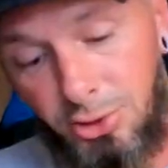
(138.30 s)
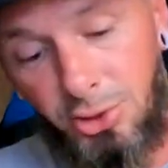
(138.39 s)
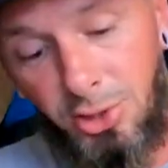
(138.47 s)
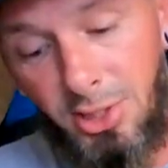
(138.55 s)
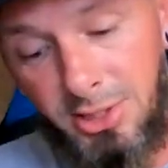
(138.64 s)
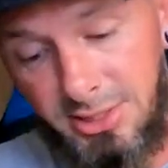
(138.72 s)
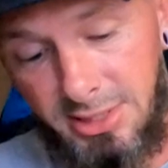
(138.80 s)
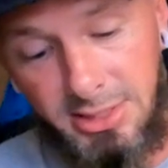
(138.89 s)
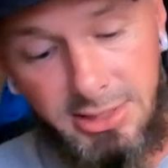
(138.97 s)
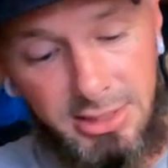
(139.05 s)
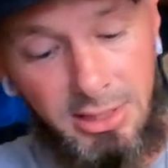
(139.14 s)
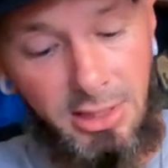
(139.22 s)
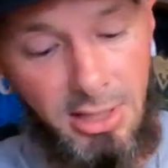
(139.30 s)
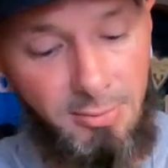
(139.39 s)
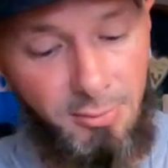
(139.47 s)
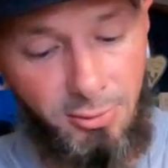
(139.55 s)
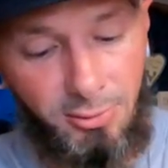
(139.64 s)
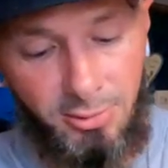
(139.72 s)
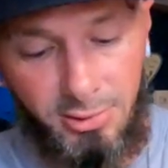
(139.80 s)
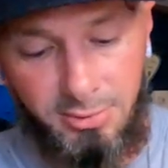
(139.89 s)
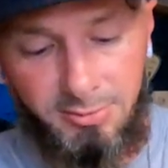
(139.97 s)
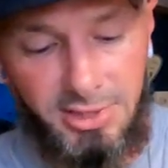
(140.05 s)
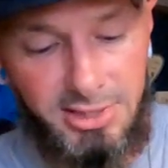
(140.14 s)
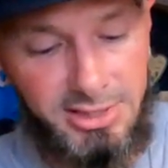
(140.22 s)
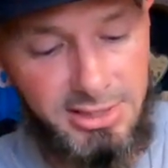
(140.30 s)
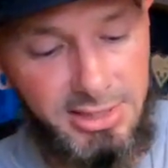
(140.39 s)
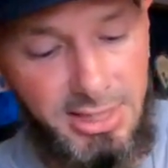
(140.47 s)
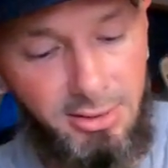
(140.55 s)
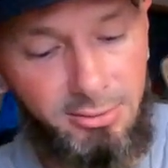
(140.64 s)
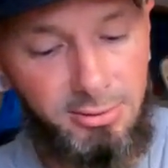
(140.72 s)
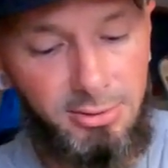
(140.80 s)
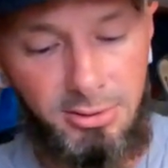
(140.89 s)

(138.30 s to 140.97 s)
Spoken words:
trust it a lot more. Get this out,